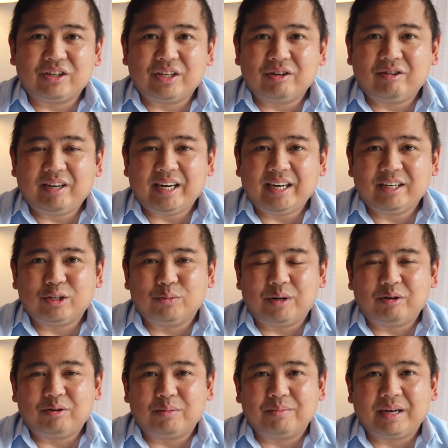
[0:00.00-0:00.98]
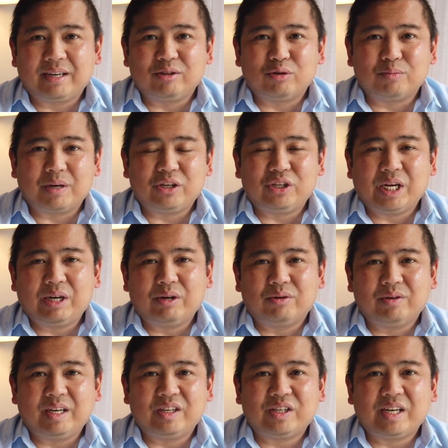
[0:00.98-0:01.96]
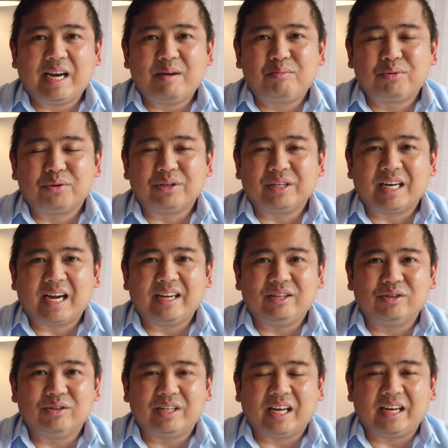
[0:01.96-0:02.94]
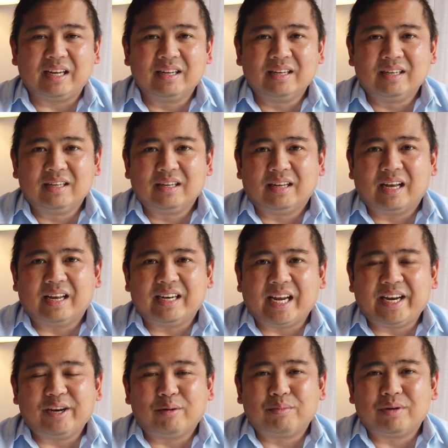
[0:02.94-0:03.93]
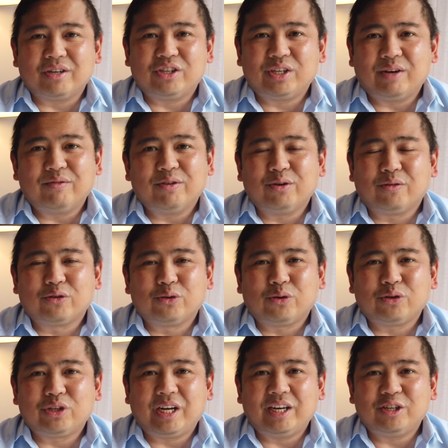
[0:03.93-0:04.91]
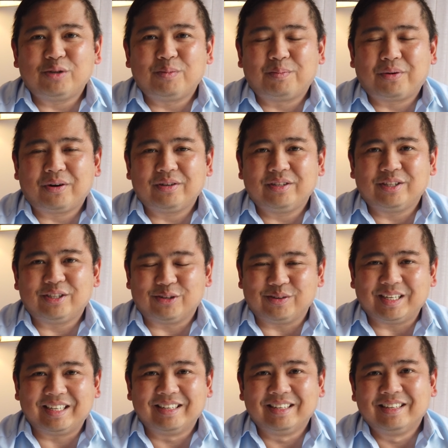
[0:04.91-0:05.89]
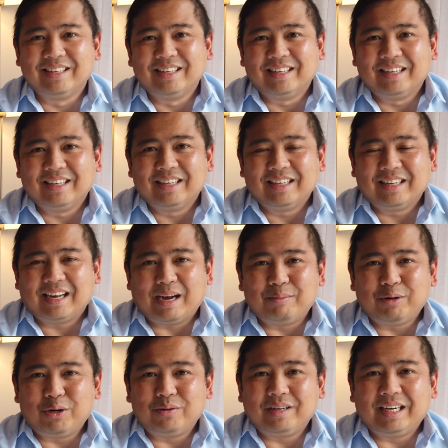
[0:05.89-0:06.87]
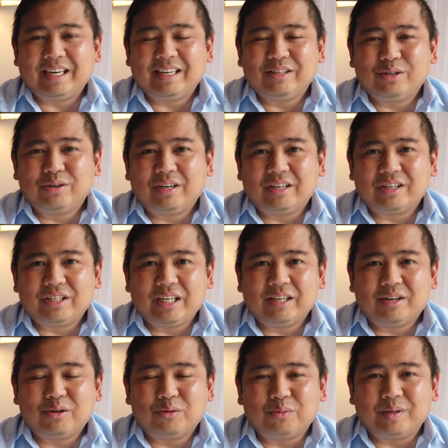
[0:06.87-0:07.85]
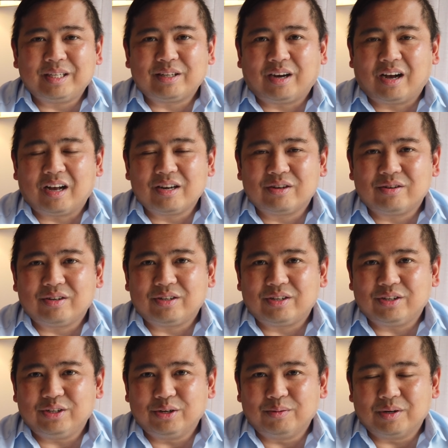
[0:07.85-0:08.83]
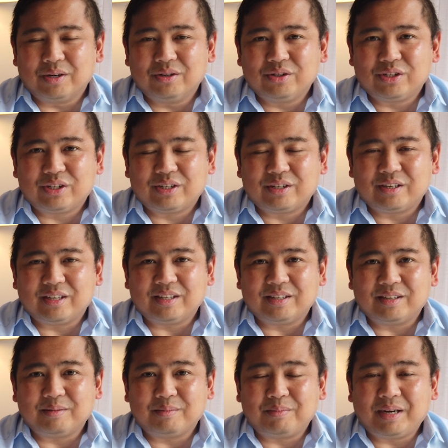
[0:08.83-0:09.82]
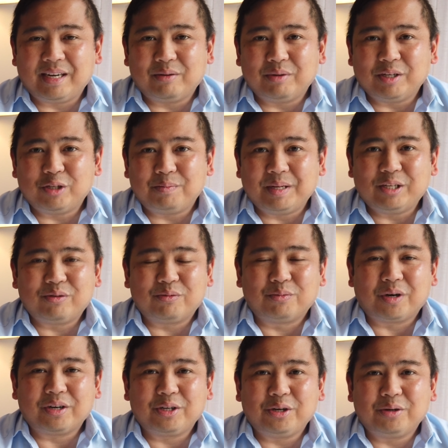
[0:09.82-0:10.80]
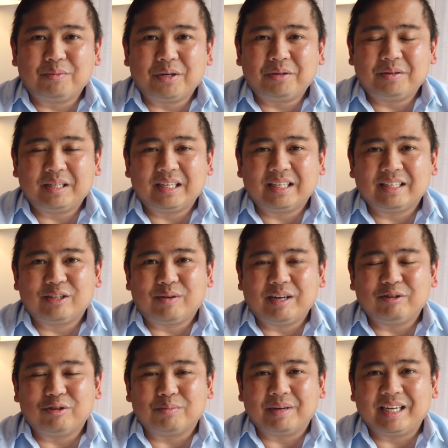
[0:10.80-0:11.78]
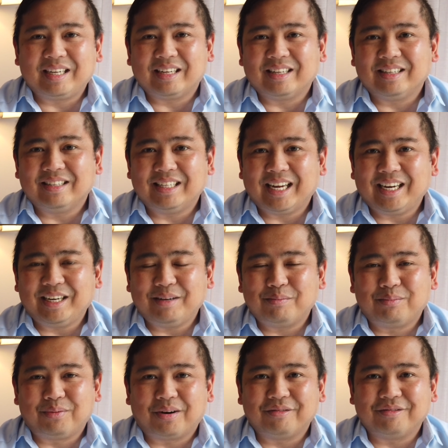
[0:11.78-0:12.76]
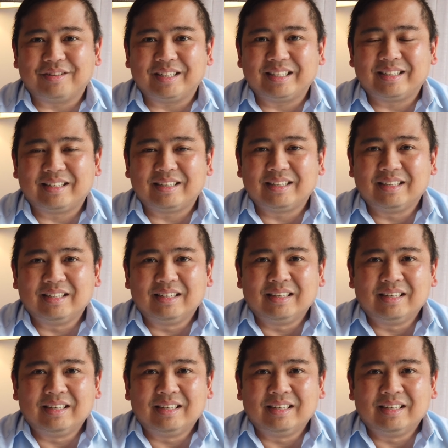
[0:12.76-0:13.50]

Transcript: and casino kings, welcome back to my channel. It's April 9 today and day number 7 of Slot Challenge Part 3. I'm going into a casino with 100 euros, uh, playing with spins of 1 euro, trying to make a daily profit.